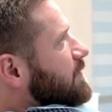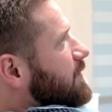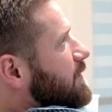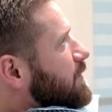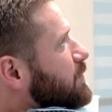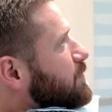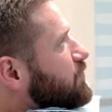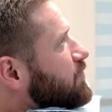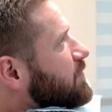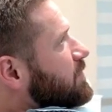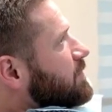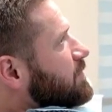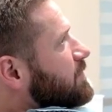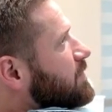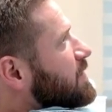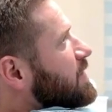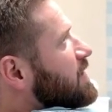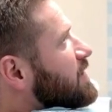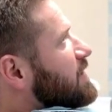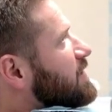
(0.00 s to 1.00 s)
careful with the
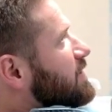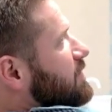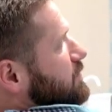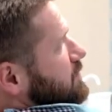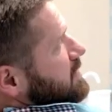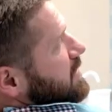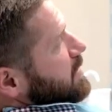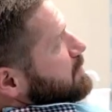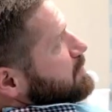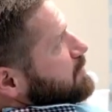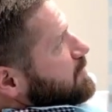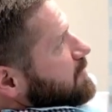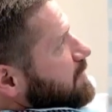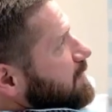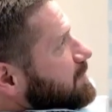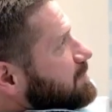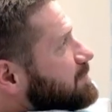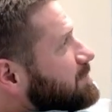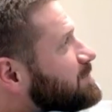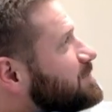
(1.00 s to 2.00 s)
site you will buy
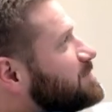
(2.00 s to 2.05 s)
Denta